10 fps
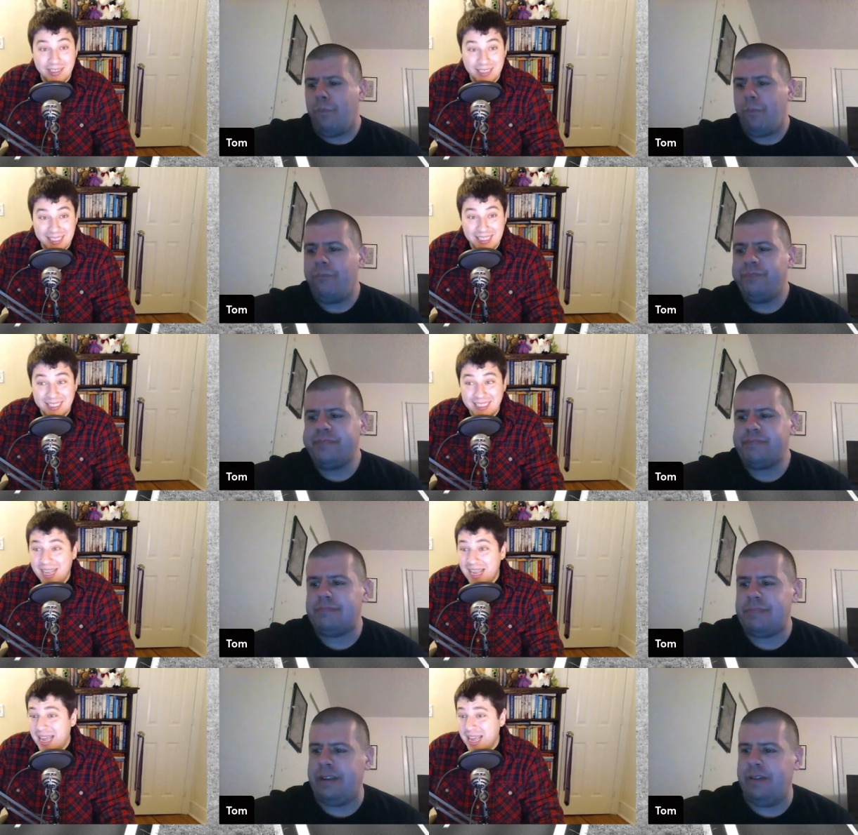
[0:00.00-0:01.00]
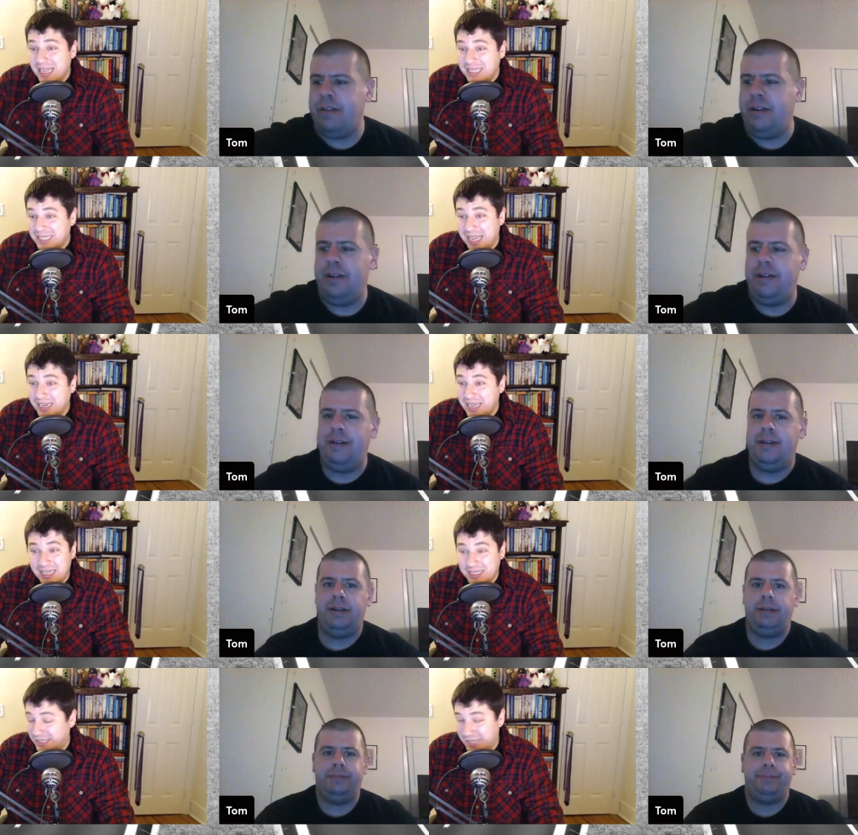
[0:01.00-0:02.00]
Speaker 1: season. It's not
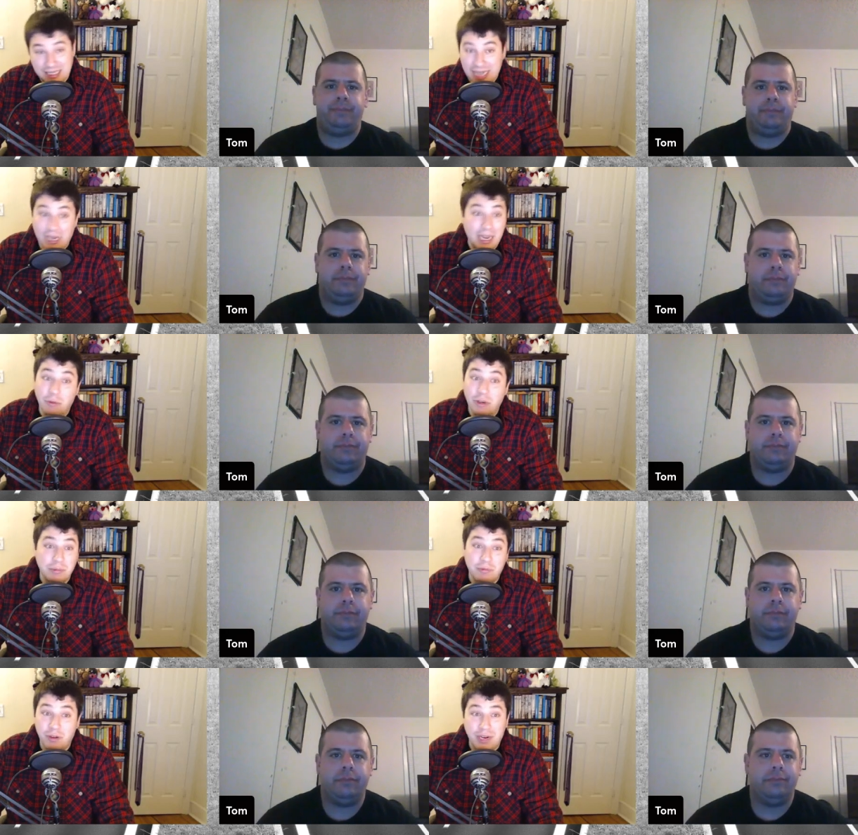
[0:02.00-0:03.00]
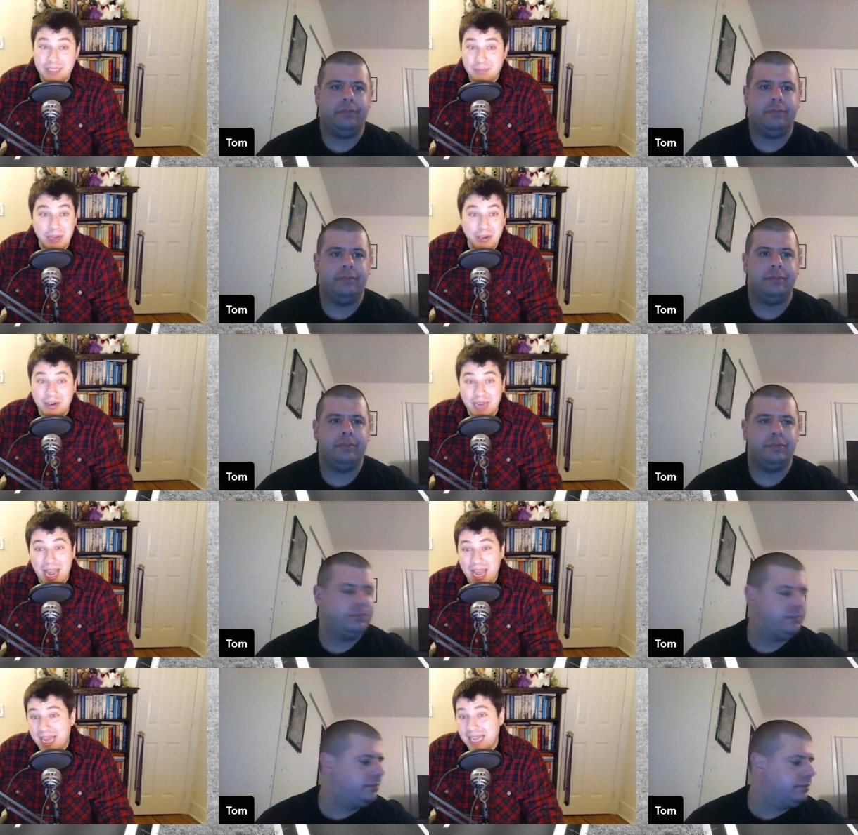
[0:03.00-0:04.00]
it's it's got to get worse before it gets better.
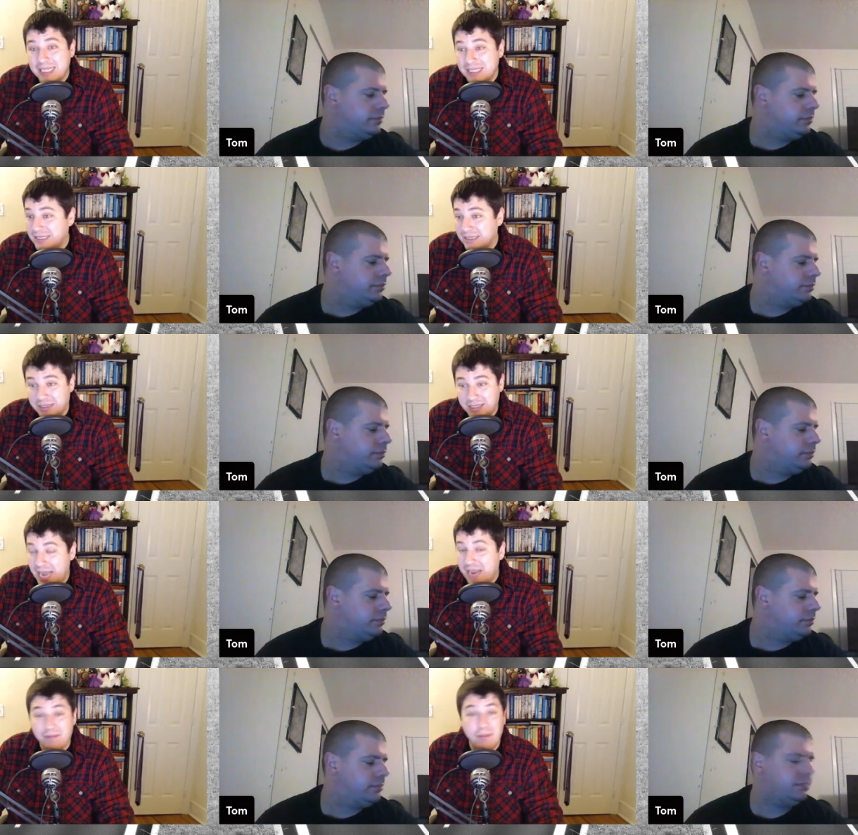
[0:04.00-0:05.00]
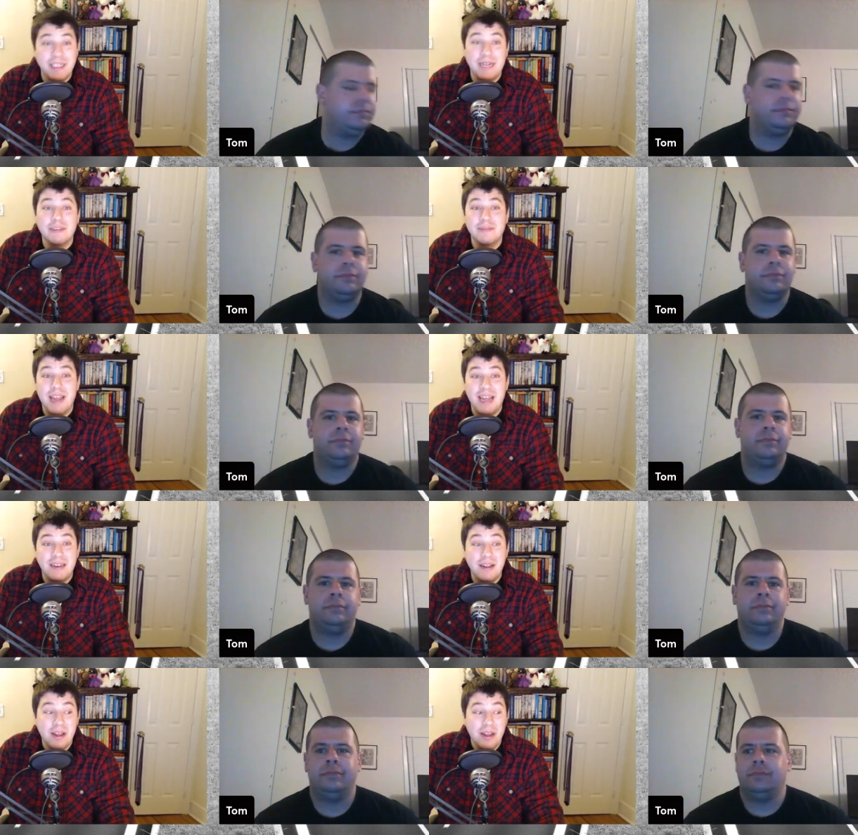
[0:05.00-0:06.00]
And take it from a Devils
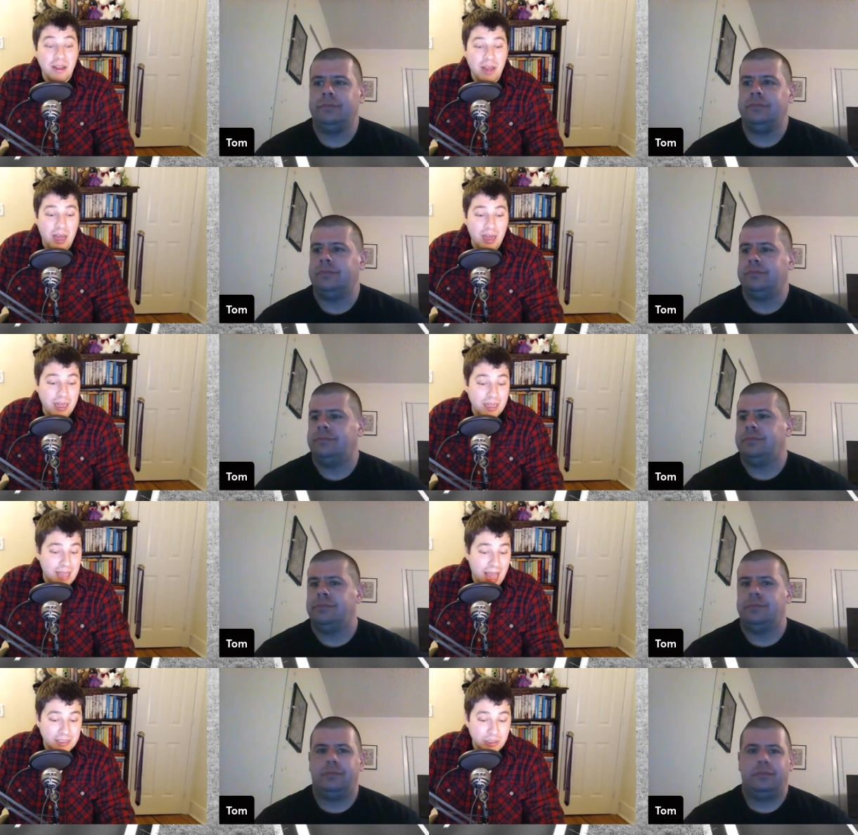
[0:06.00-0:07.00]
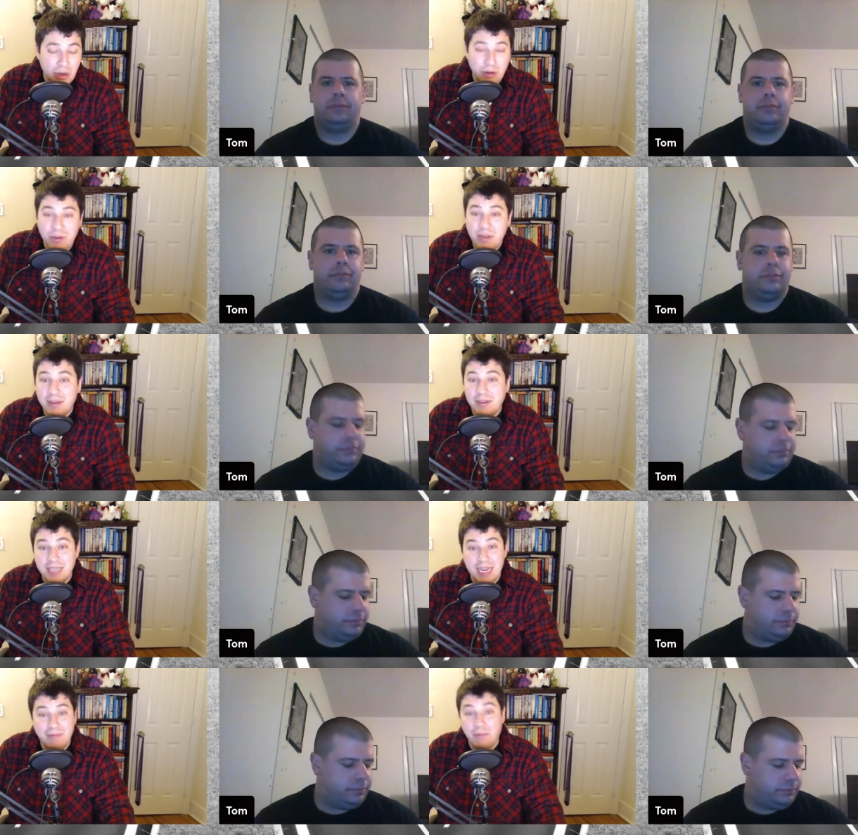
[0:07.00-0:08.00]
fan, uh, that saw a rebuild.
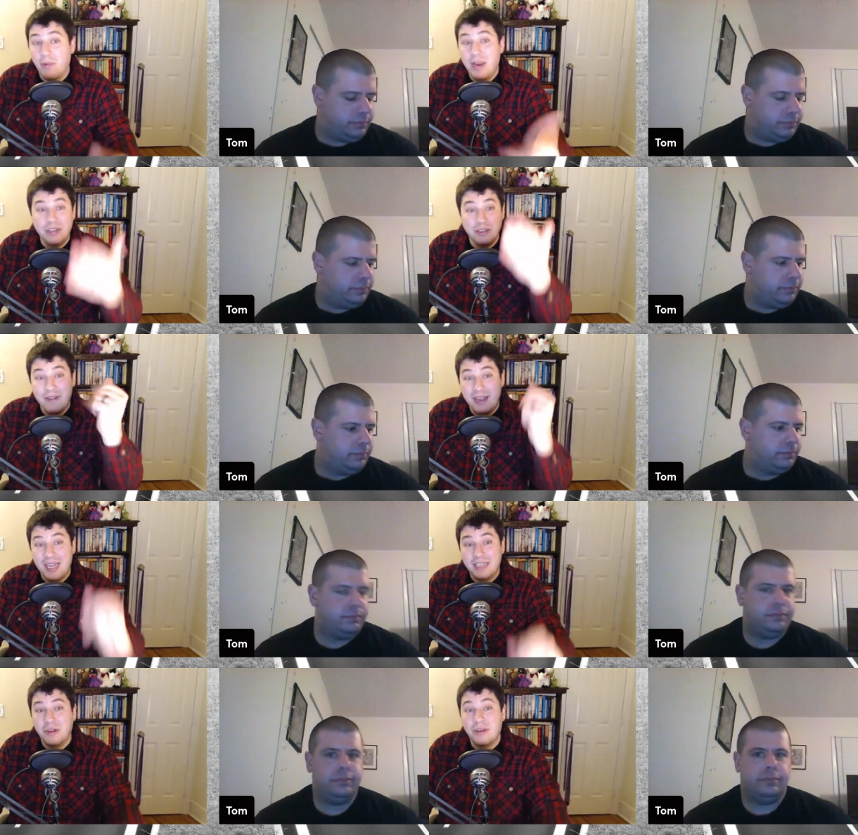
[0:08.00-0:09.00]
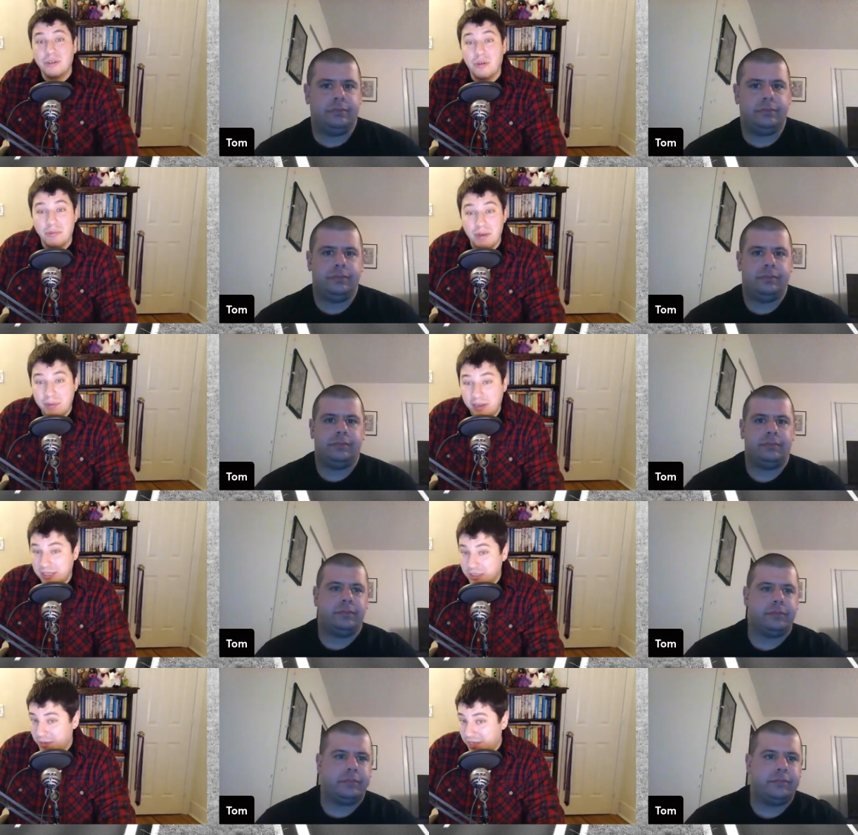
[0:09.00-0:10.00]
Take it from a Rangers fan, that saw a short rebuild
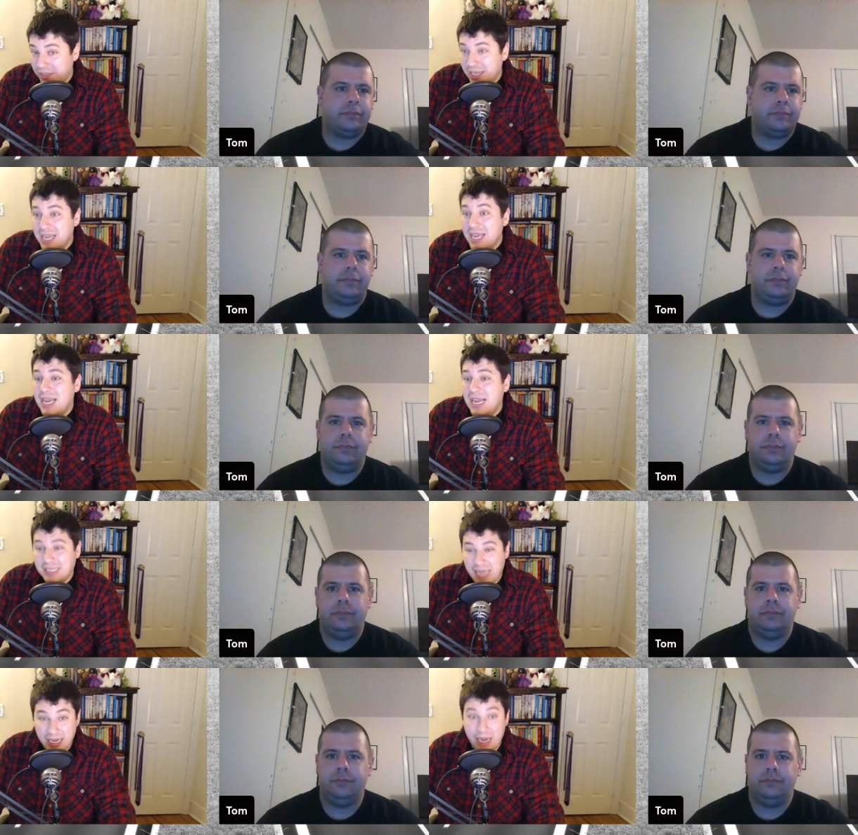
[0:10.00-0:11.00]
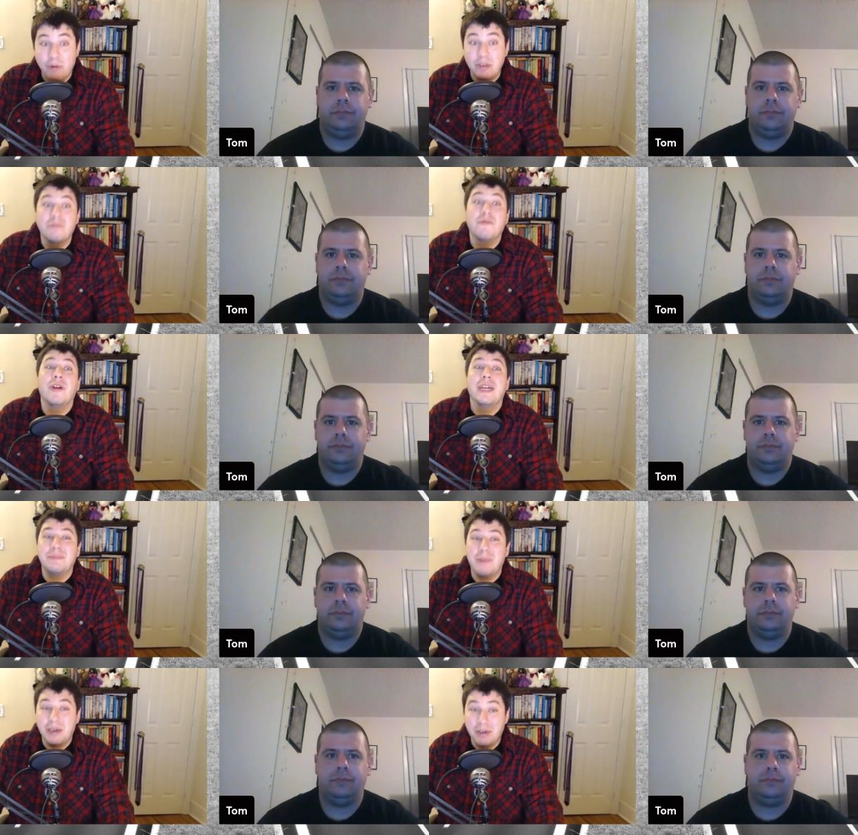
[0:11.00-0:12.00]
as well. It's got to get worse before it gets
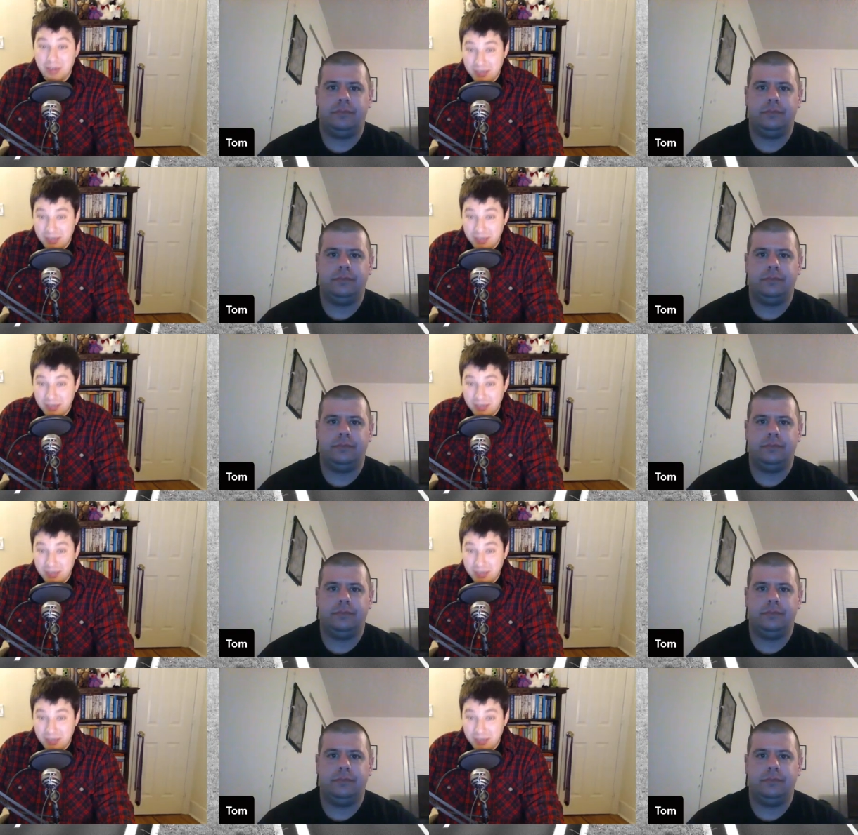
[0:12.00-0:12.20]
better